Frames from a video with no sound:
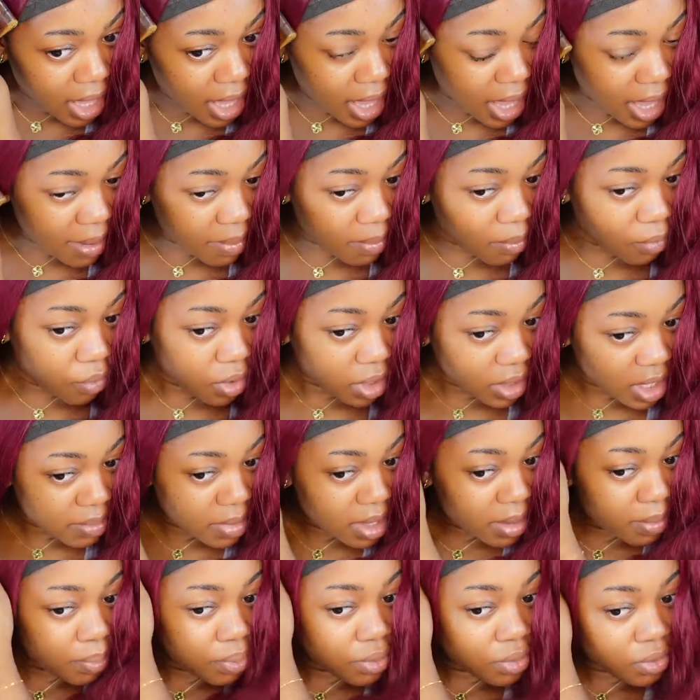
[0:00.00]
and really
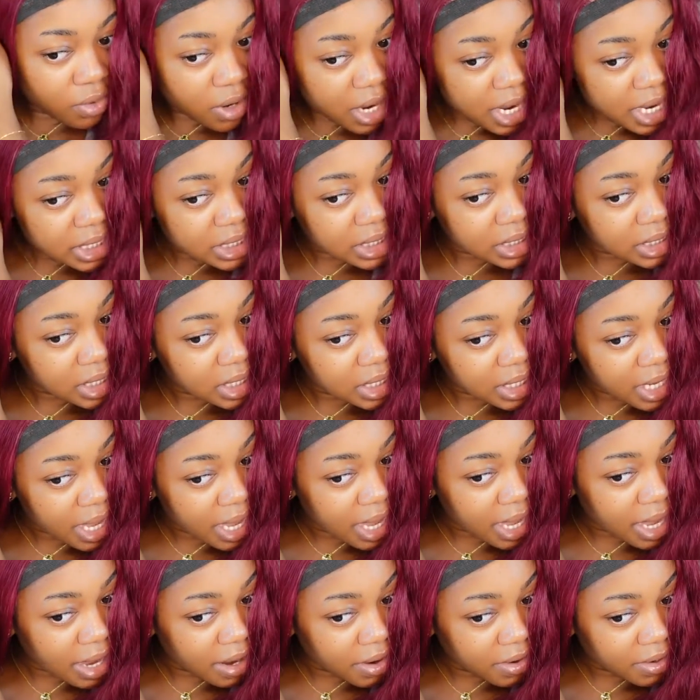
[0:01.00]
be pressing
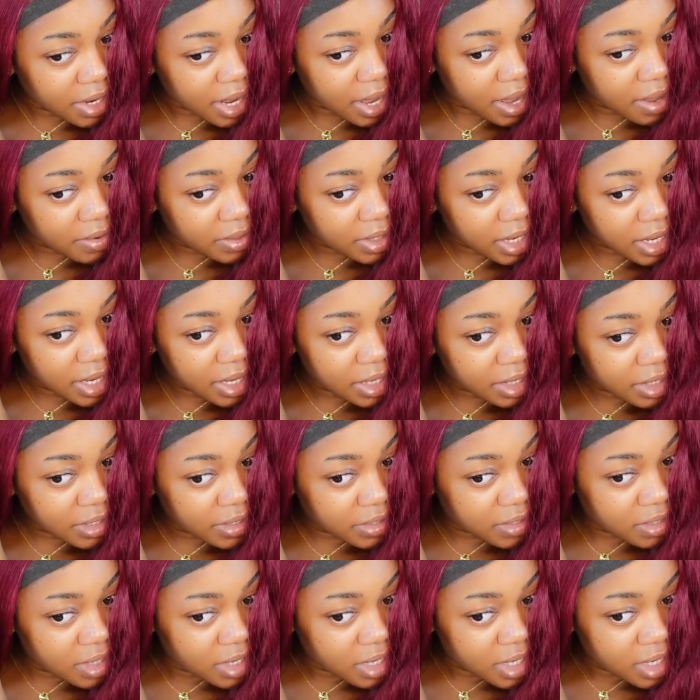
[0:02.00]
that hair down, like,
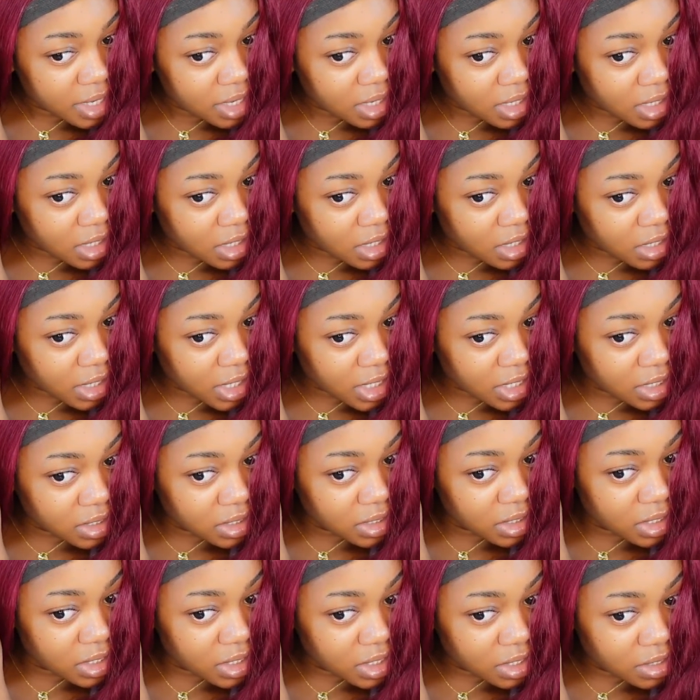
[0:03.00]

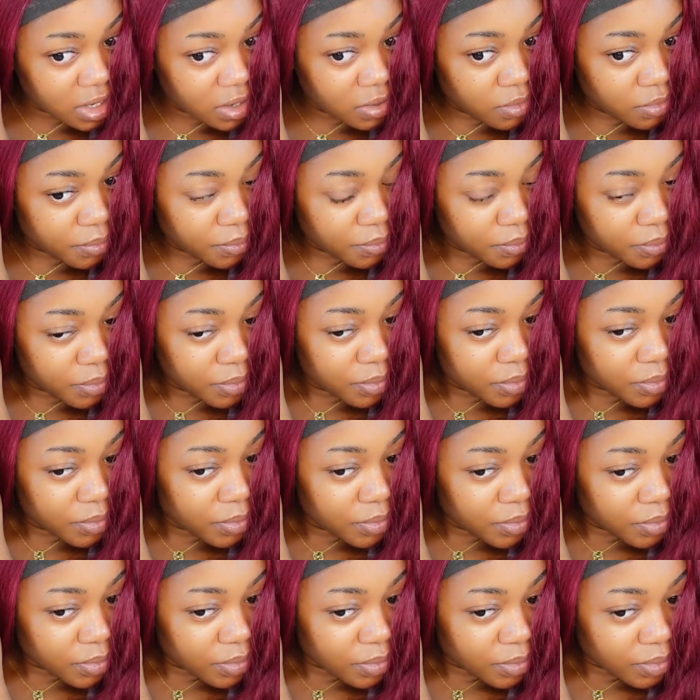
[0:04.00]
because, you know,
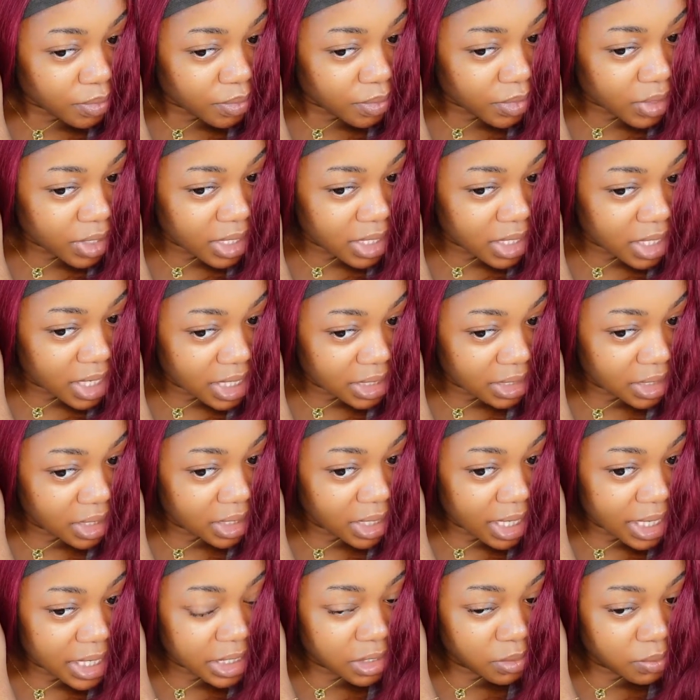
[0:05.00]
it's a
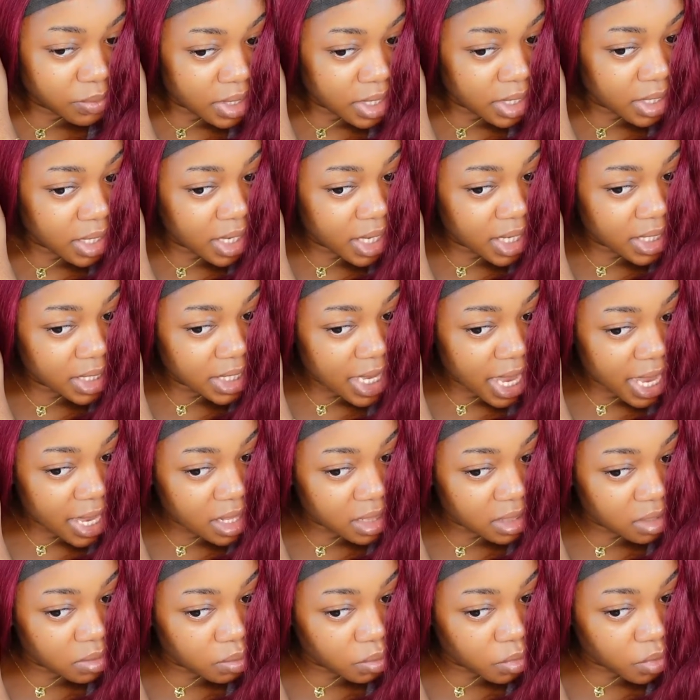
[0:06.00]
lace wig. It can
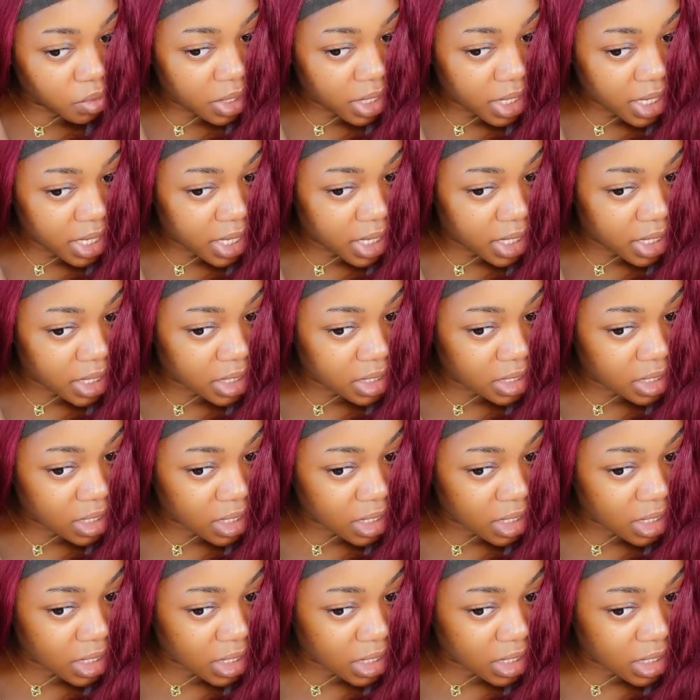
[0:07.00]
take a little more heat,
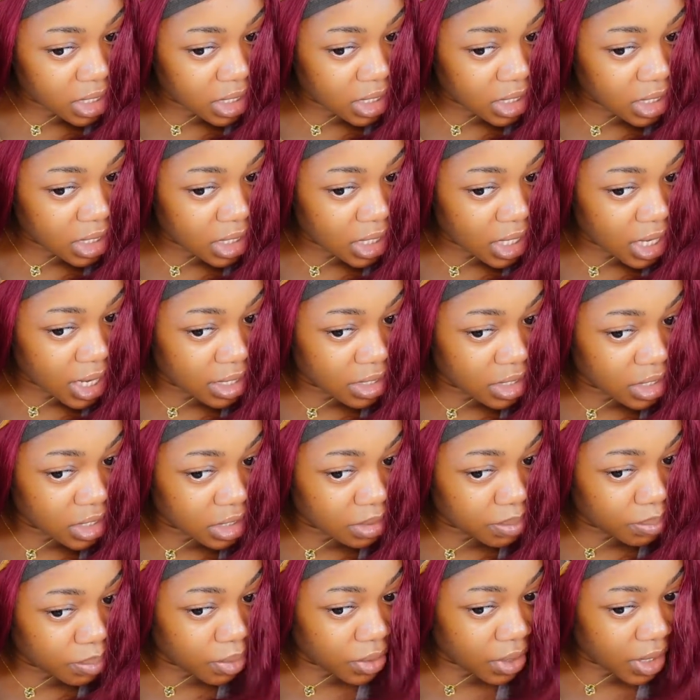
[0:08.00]
and
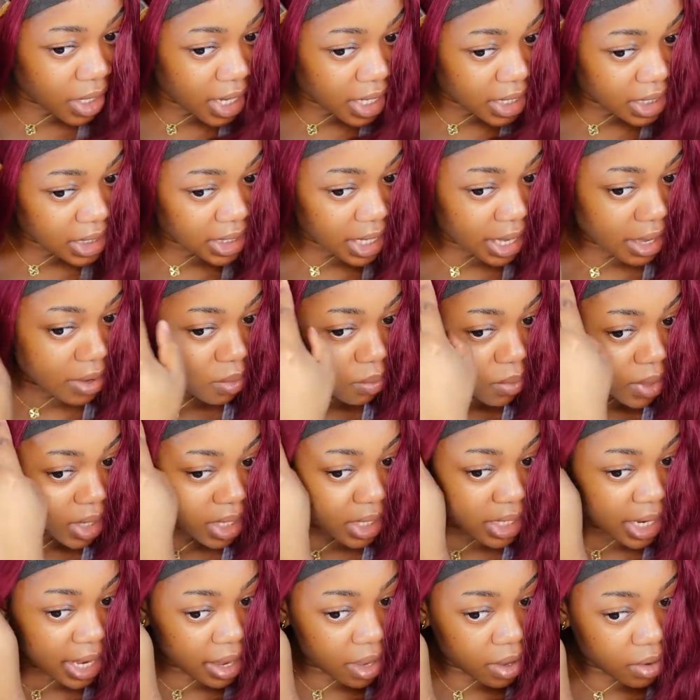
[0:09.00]
just press that
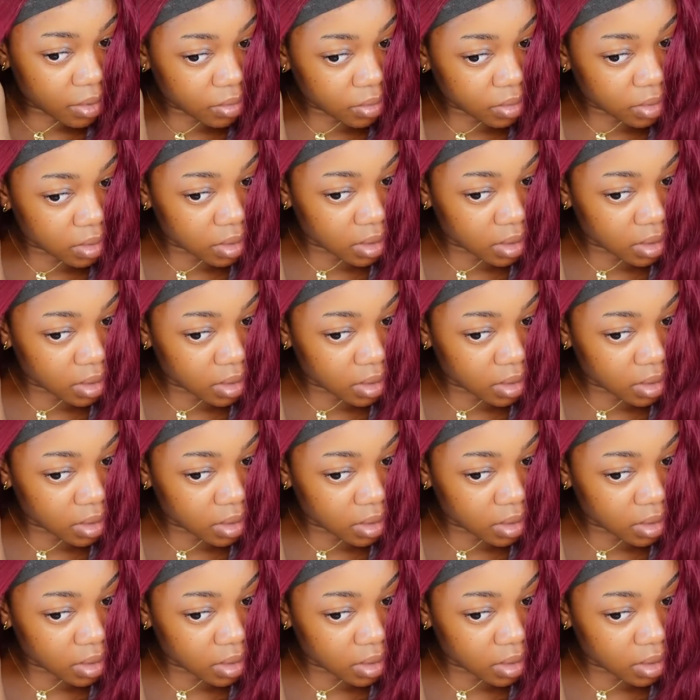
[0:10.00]
wig down.